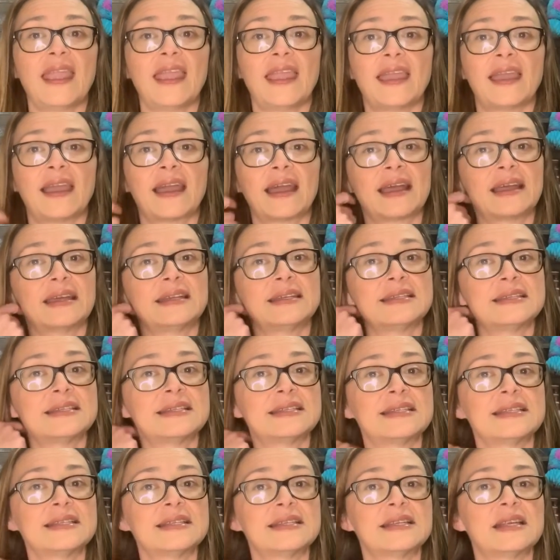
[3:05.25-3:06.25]
and
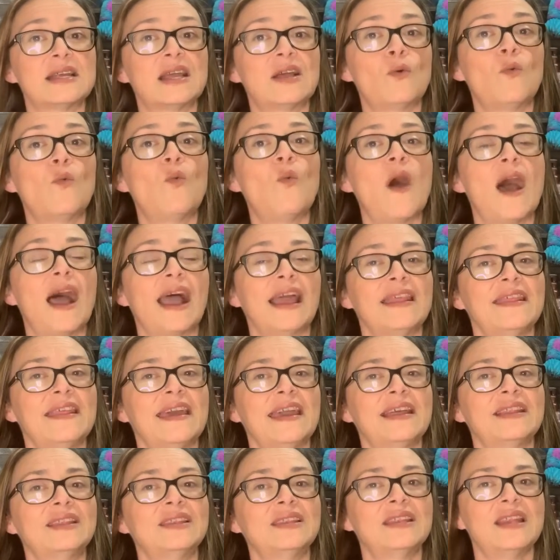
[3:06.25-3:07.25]
why
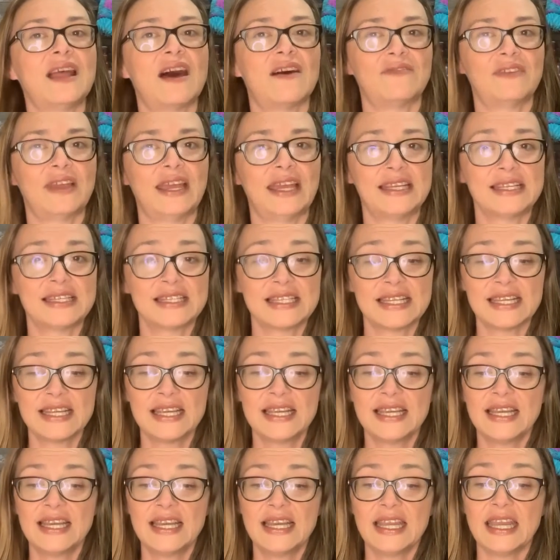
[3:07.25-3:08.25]
they love it.
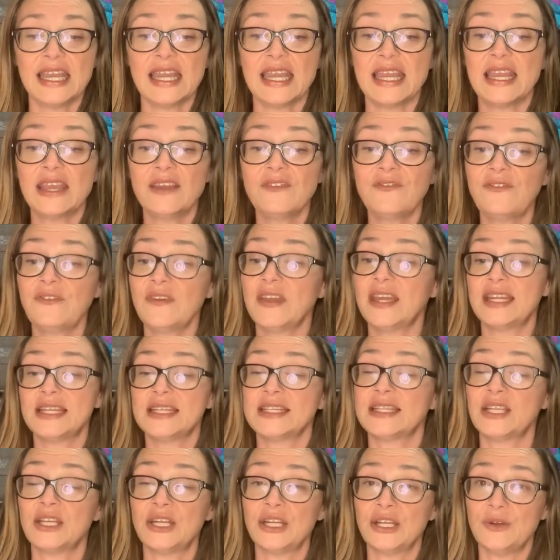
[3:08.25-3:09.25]
If it
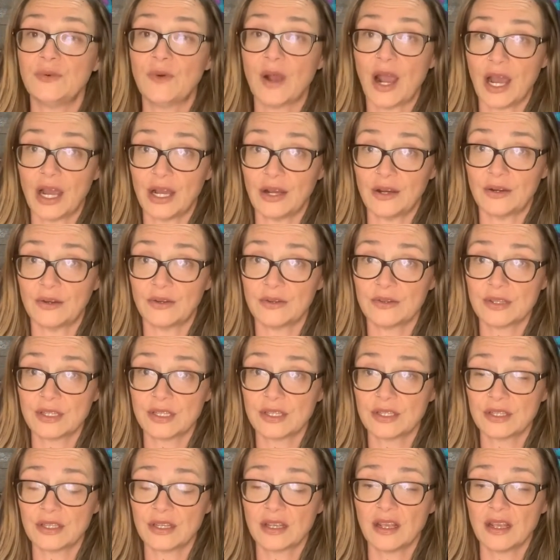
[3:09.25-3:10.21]
is a new host